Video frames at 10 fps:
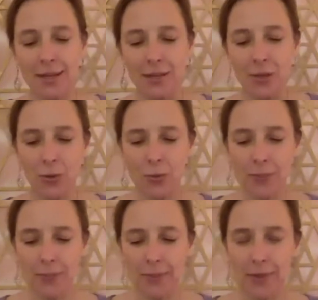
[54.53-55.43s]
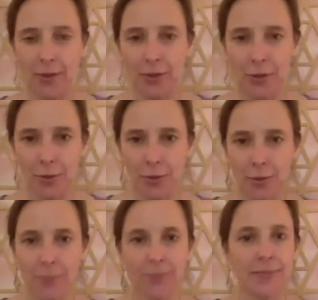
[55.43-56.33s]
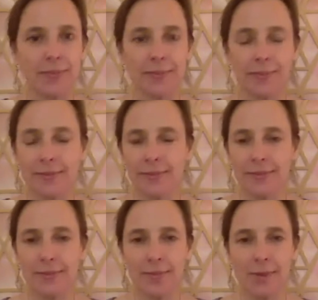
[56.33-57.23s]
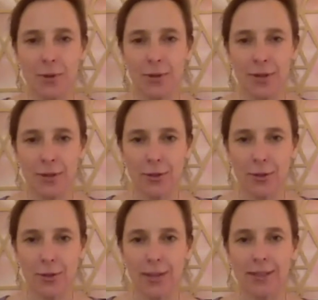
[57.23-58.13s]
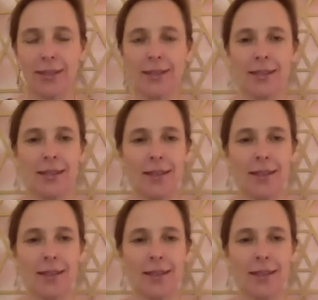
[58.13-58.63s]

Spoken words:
So they're durable, no single use plastics.